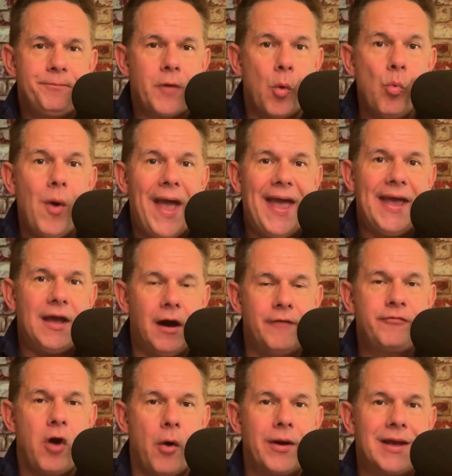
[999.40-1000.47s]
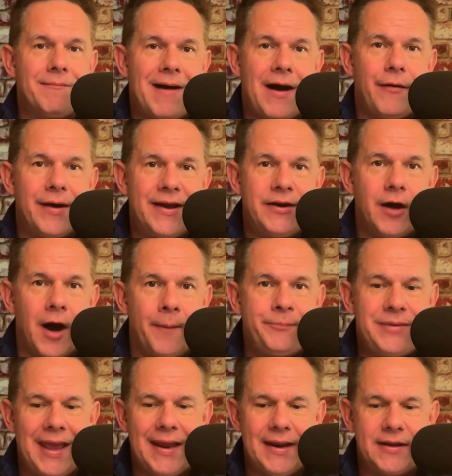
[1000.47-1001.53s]
way of going about and
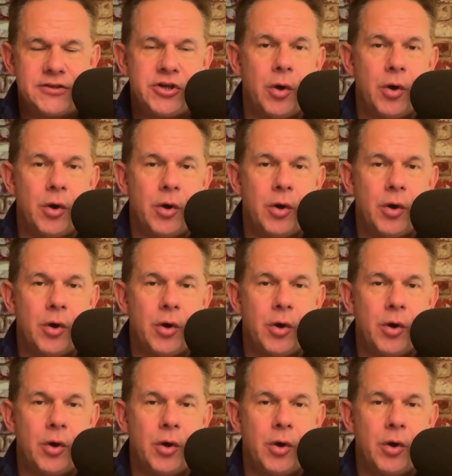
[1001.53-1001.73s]
updating.